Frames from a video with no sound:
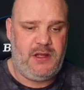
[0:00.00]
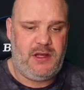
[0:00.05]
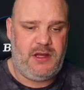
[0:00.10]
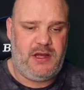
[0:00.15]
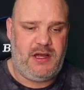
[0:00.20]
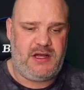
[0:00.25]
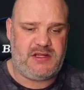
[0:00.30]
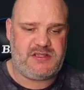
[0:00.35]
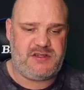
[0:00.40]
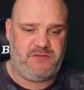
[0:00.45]

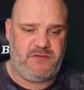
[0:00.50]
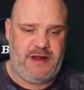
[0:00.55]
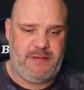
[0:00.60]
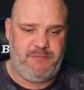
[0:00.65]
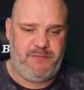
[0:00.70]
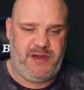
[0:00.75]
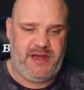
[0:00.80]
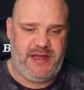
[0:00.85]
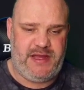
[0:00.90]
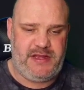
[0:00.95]
Utter
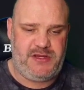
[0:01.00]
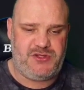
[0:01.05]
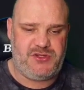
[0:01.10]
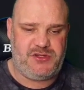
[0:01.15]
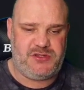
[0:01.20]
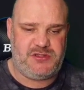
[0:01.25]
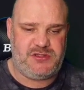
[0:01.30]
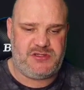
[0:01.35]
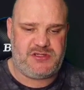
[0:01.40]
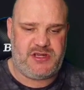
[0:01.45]
Rampage,
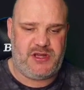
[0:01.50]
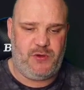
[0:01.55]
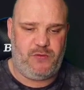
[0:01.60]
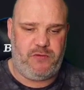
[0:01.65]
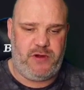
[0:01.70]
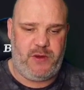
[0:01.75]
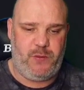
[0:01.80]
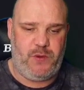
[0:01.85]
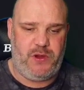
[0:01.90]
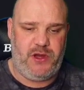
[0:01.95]
skill
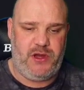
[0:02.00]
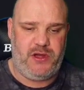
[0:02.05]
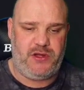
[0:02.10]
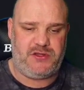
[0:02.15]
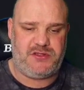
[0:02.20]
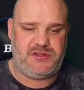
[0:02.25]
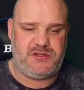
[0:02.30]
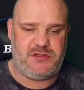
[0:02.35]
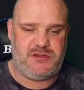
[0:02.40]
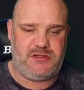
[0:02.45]

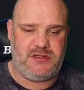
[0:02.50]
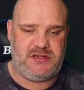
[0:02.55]
reworked,